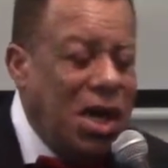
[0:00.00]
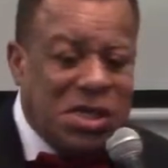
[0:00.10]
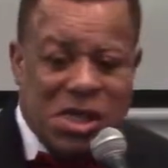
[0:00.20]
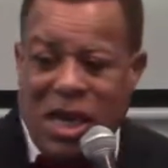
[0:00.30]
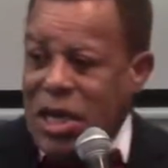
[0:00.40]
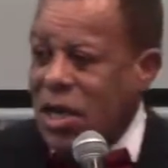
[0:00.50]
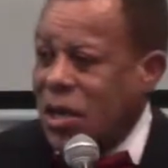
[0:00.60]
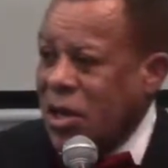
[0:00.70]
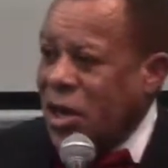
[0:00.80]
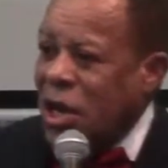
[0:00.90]
I said,
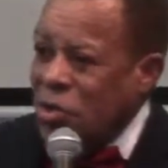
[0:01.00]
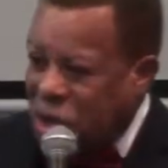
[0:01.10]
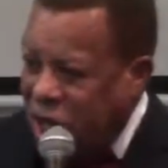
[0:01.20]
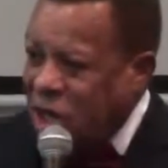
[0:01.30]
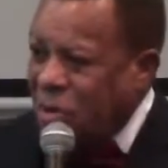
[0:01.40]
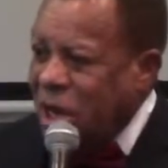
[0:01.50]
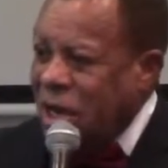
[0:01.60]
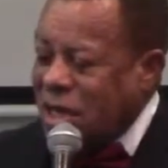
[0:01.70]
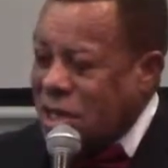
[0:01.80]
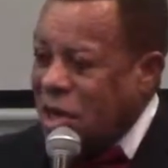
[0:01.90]
are you kidding
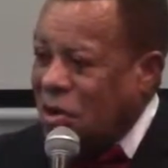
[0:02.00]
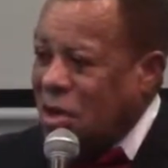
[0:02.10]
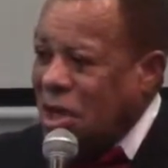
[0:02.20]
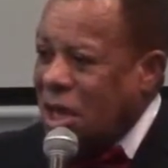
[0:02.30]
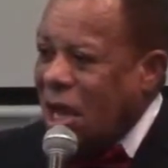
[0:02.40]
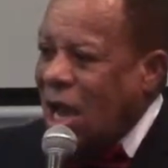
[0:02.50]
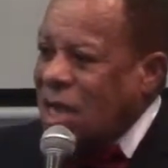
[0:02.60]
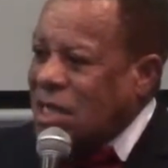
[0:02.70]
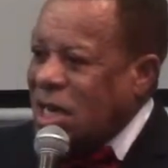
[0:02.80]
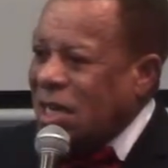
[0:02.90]
me? He said, no.
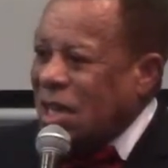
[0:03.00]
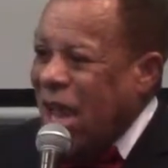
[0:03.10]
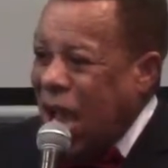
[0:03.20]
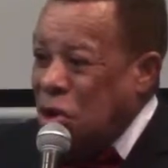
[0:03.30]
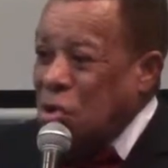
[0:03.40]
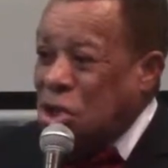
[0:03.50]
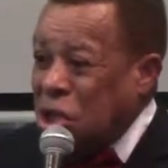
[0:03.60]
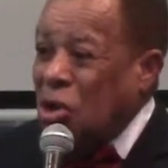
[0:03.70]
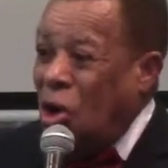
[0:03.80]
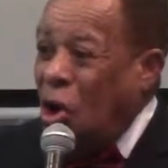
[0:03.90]
I said, and you
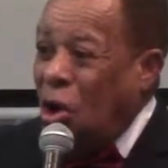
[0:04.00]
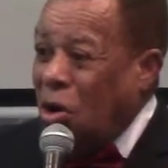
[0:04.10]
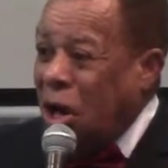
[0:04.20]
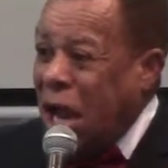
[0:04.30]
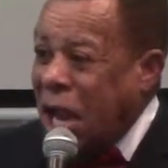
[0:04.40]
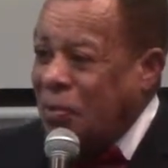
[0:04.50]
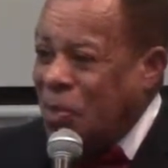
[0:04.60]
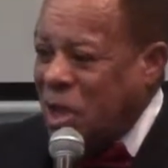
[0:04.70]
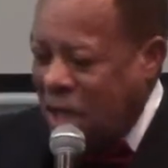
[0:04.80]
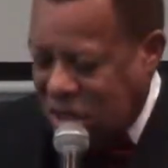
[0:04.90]
still hold her
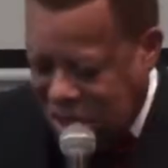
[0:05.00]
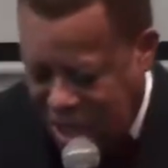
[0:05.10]
hand? He